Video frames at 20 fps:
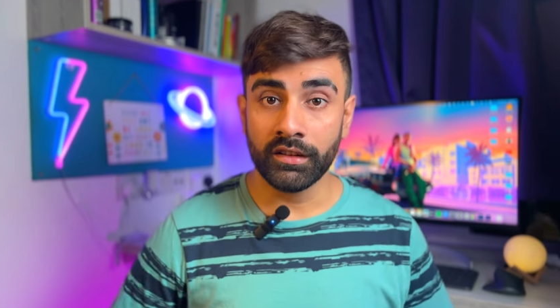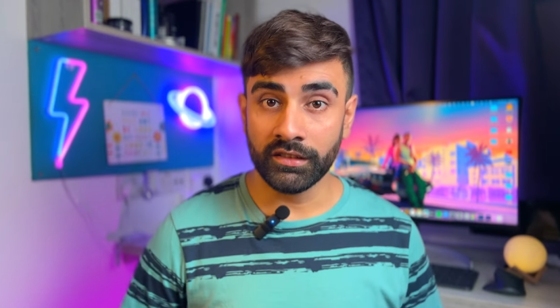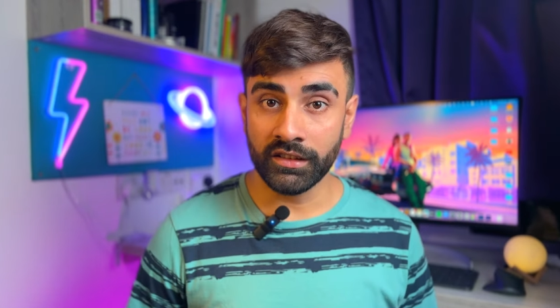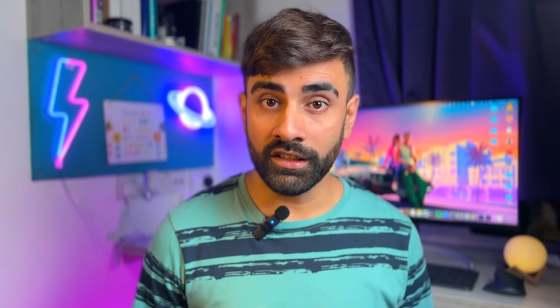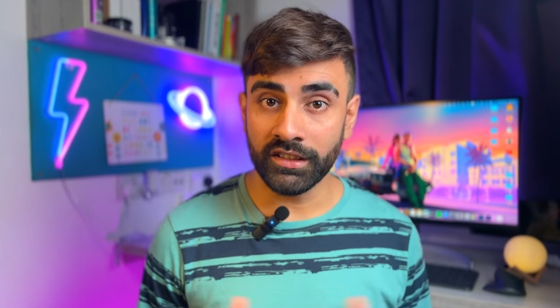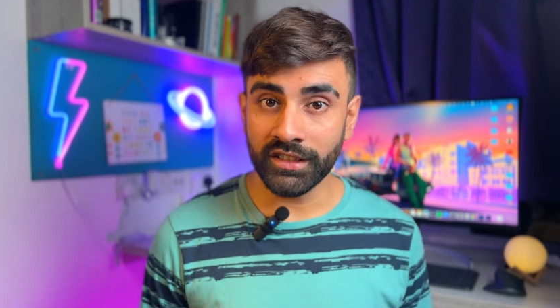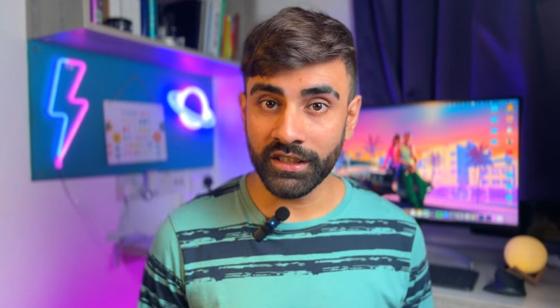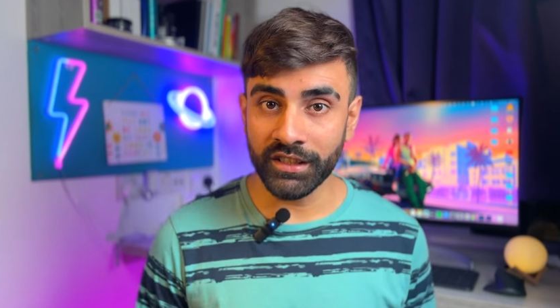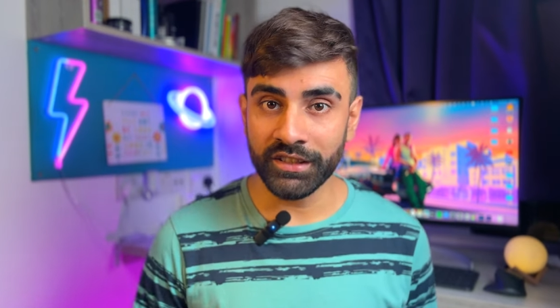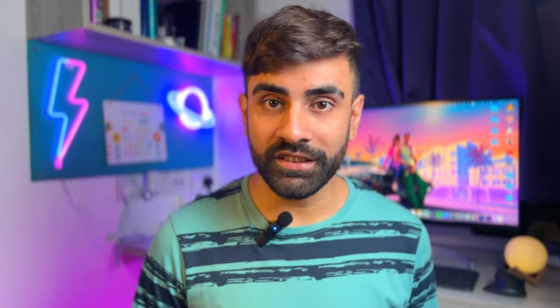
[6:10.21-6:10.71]

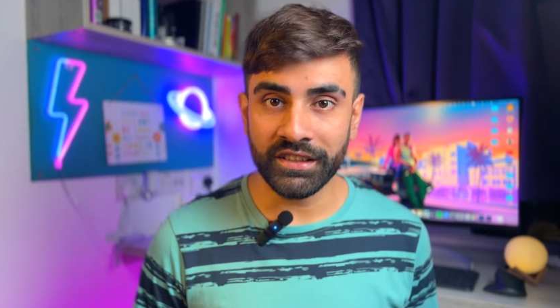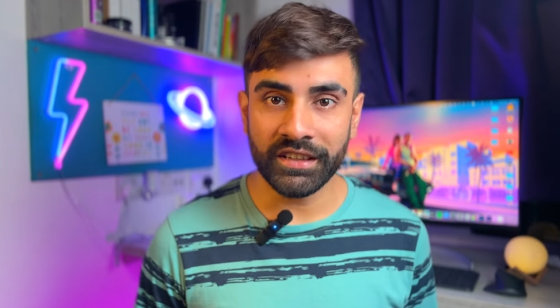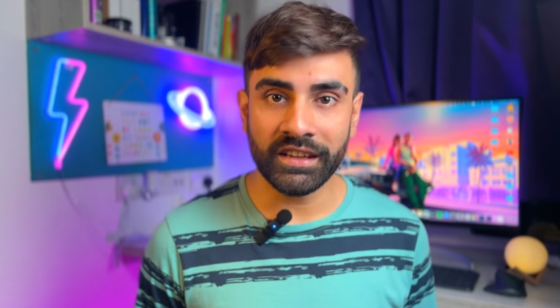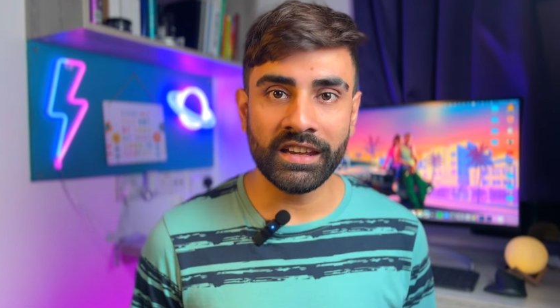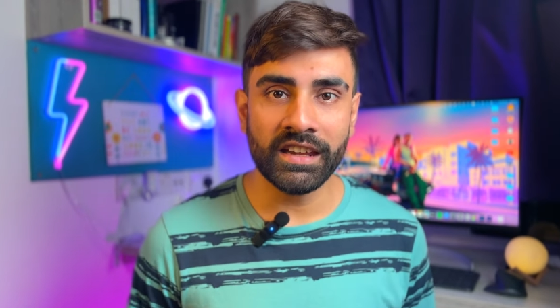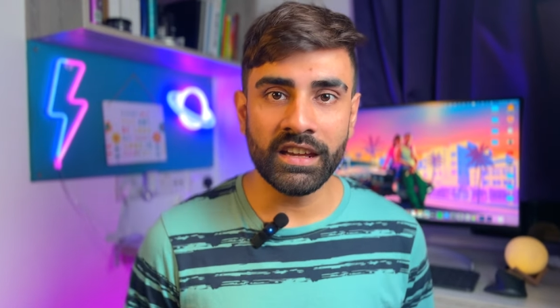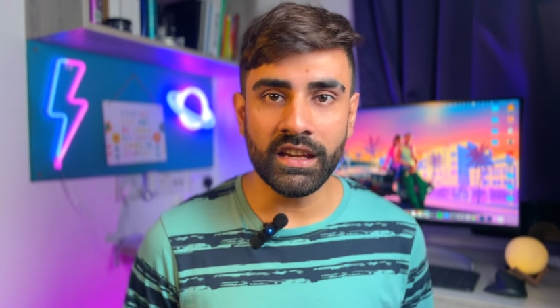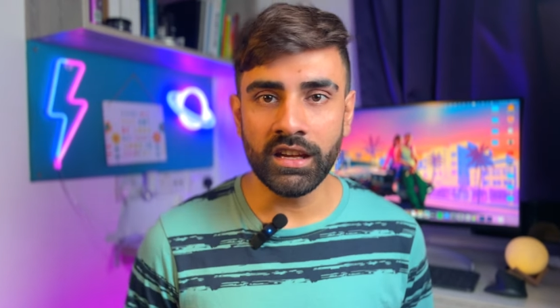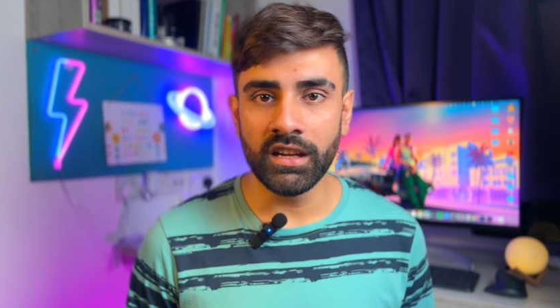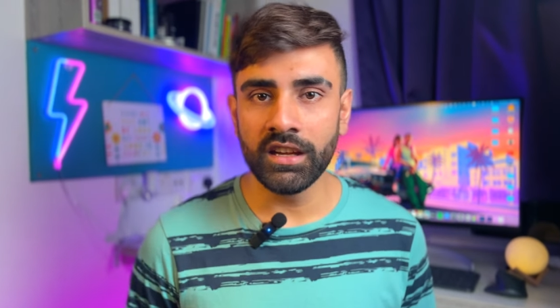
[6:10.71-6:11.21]
this is the
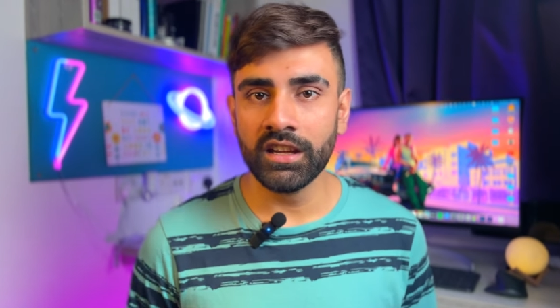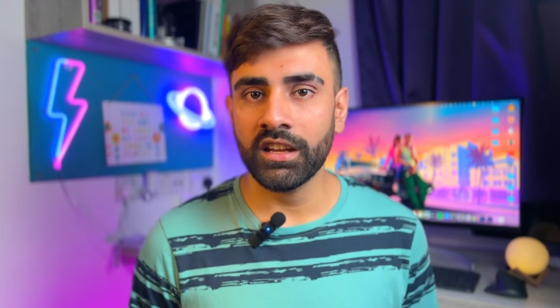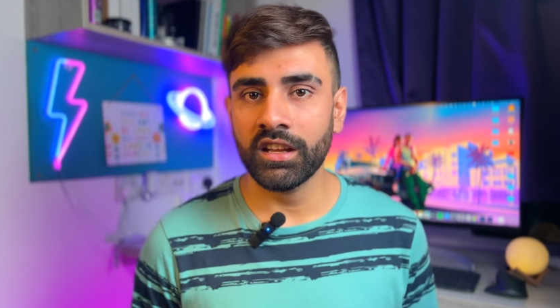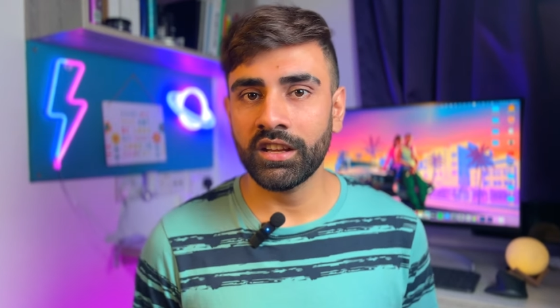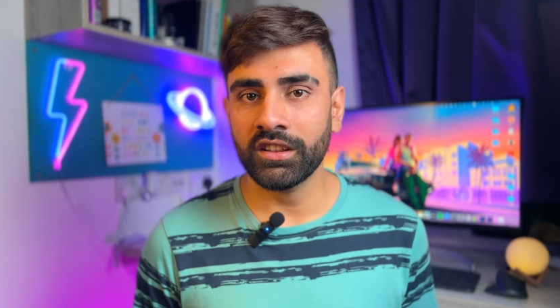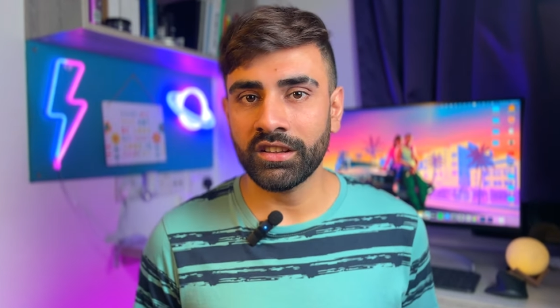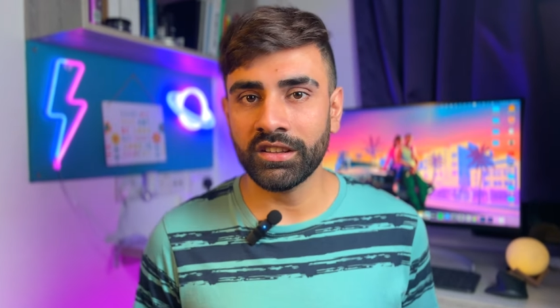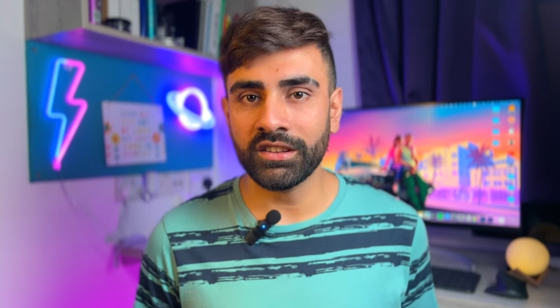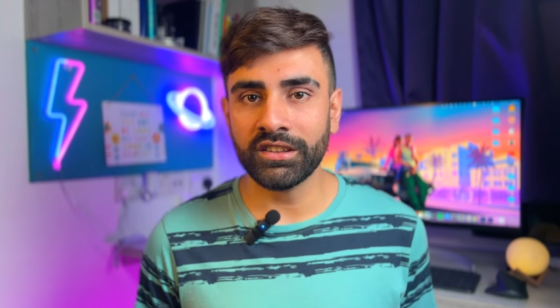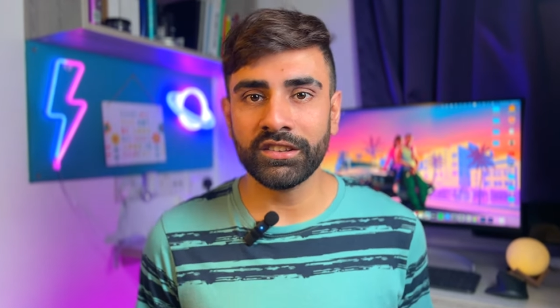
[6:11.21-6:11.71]
key
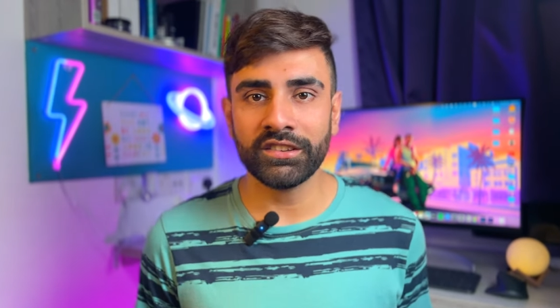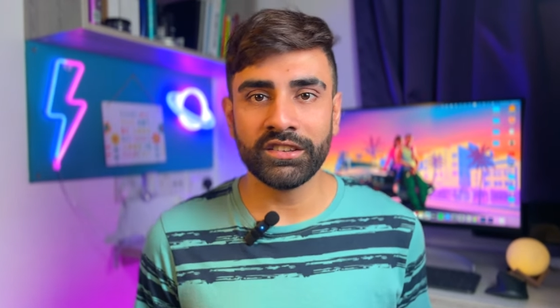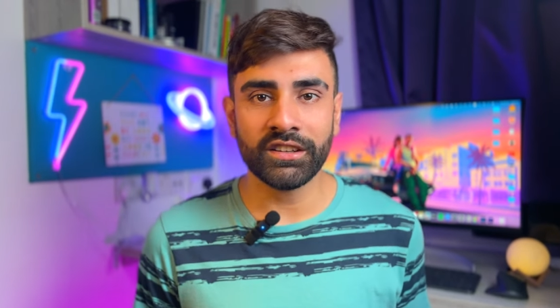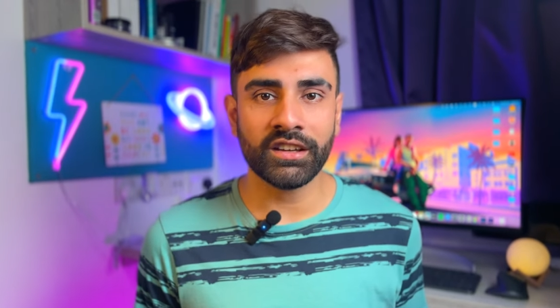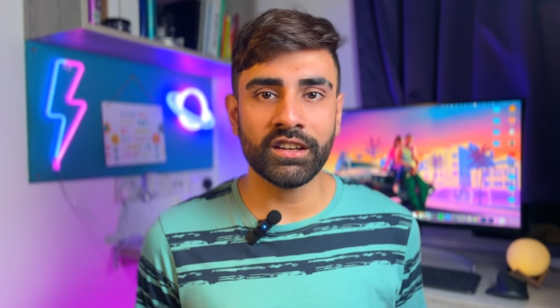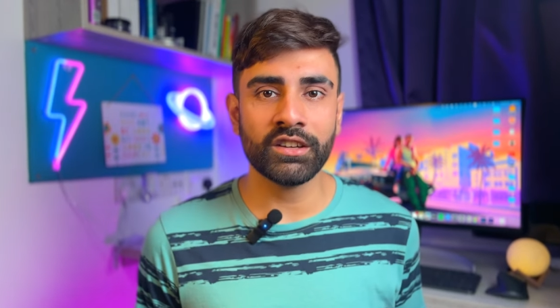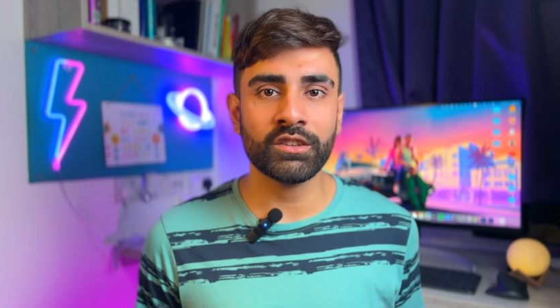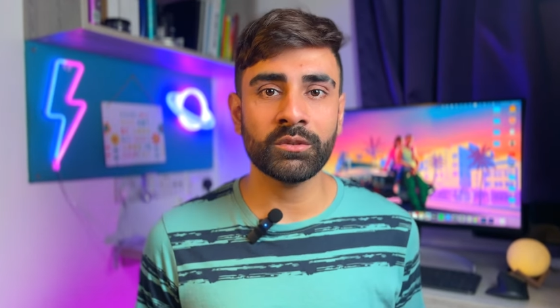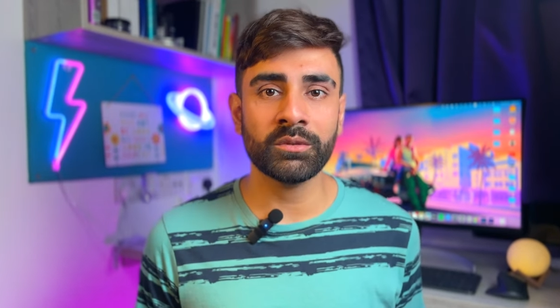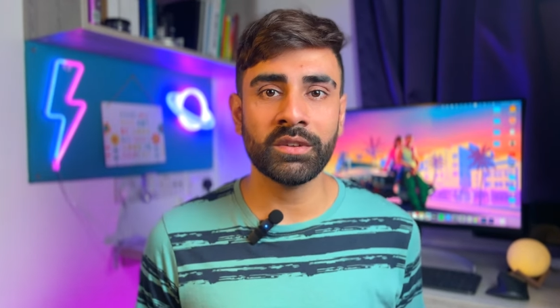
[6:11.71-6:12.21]
this is the
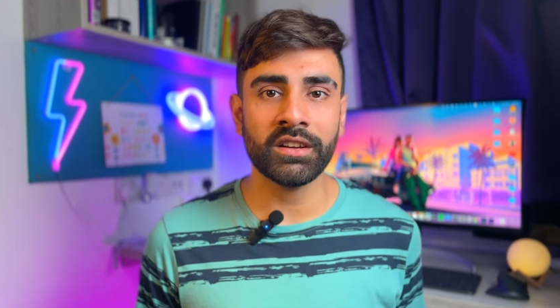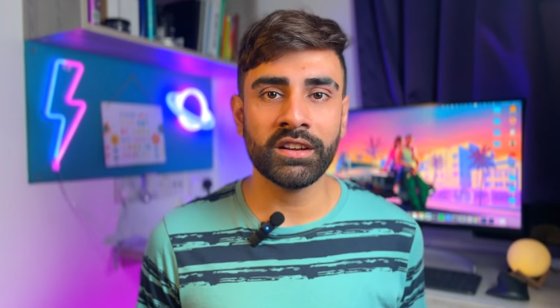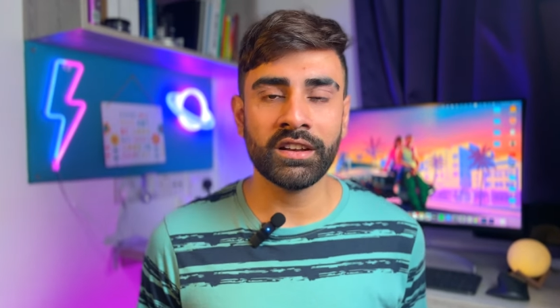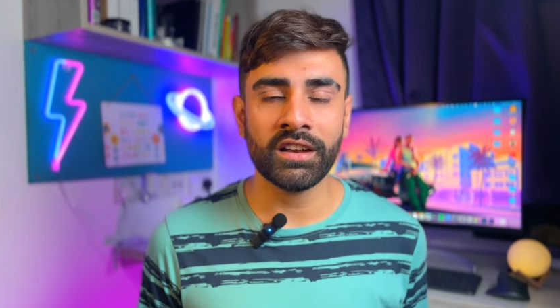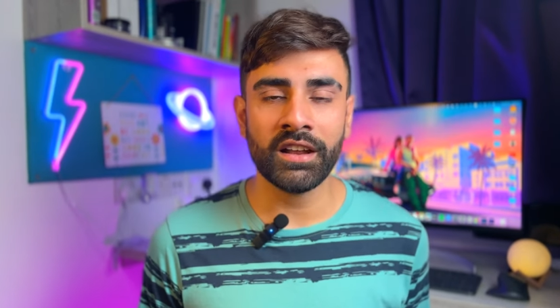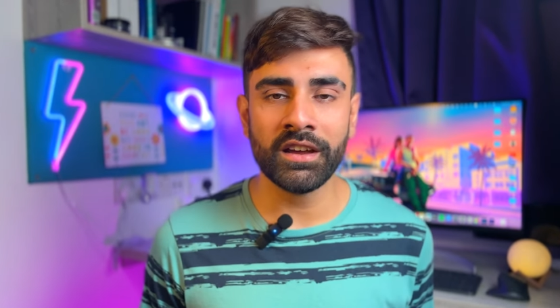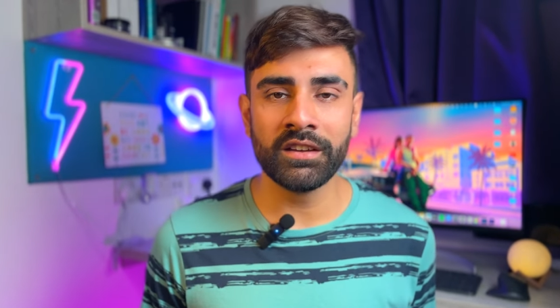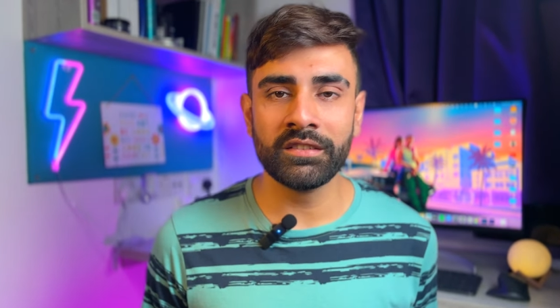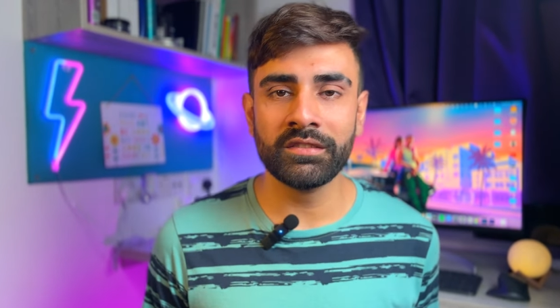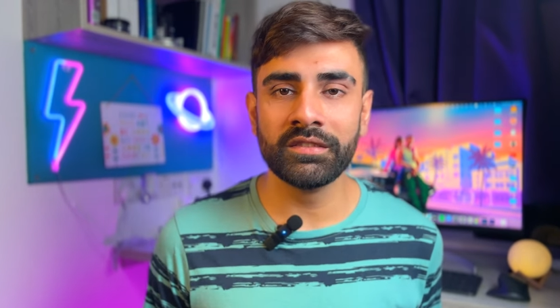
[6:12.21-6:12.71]
key to win in
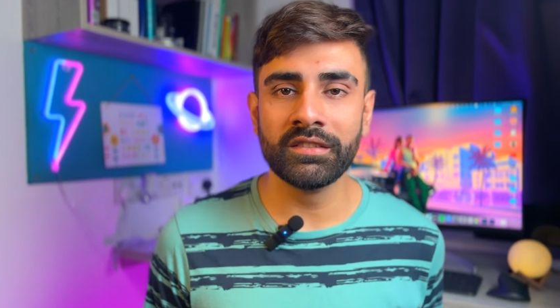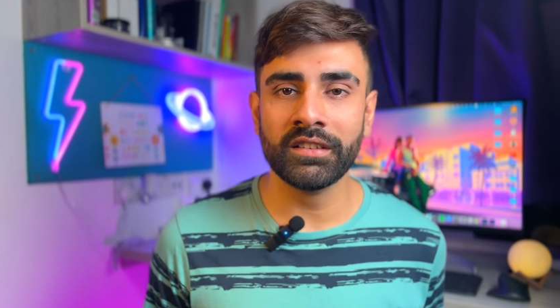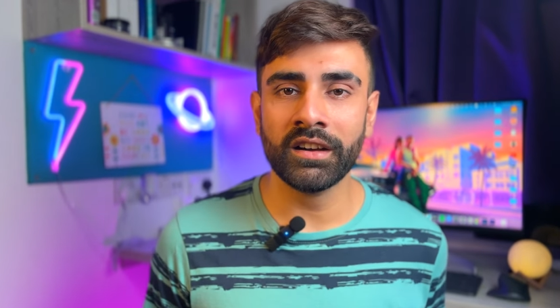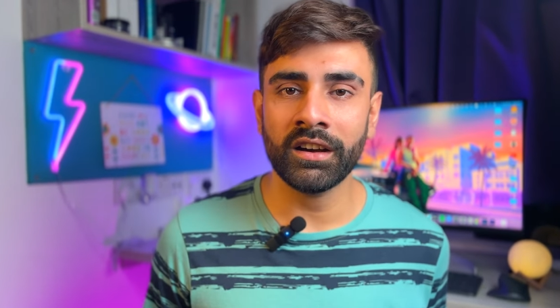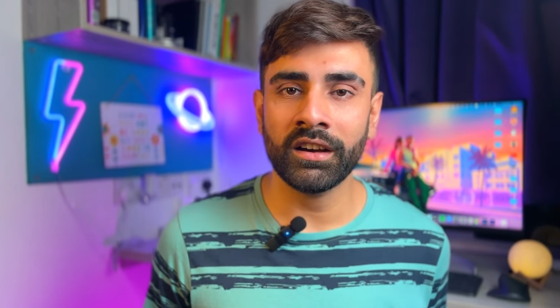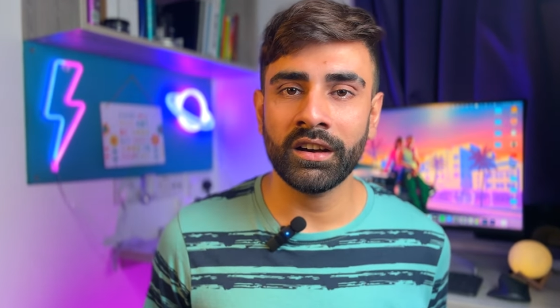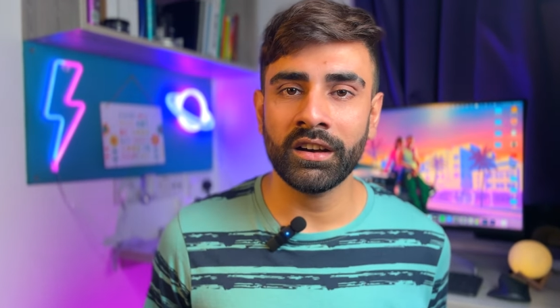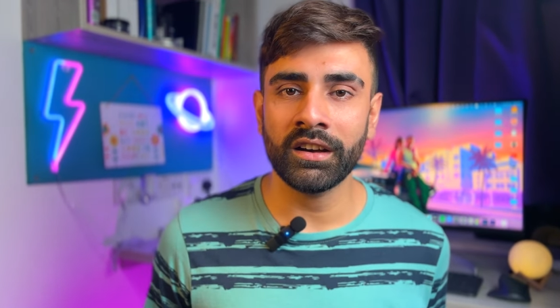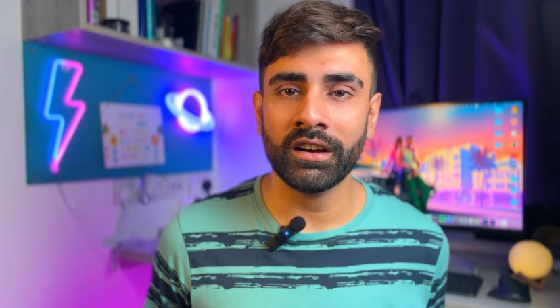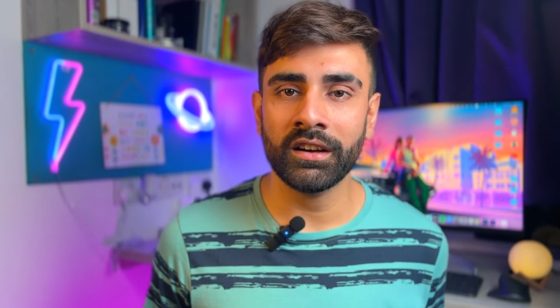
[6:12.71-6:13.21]
life
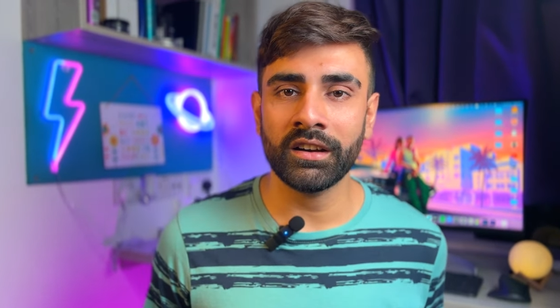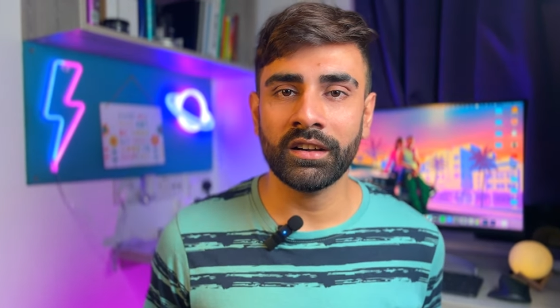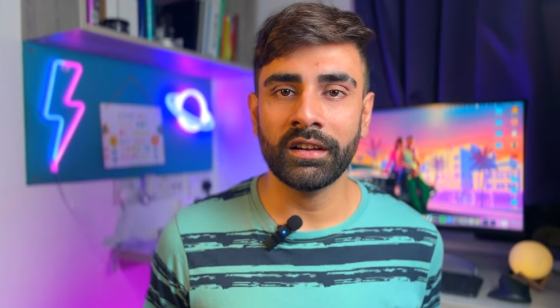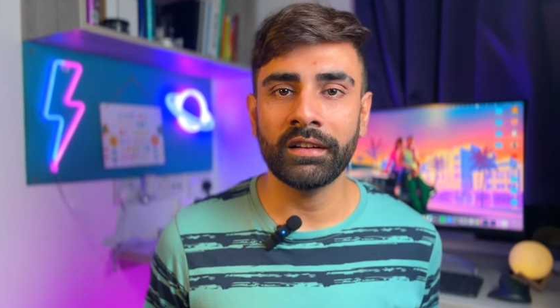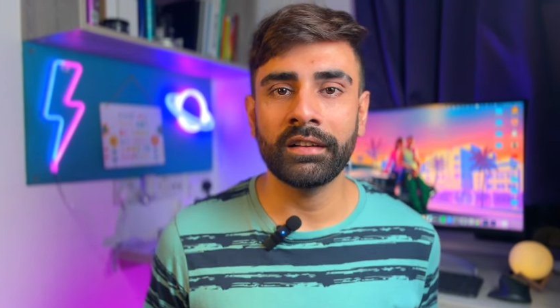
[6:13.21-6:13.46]
uh,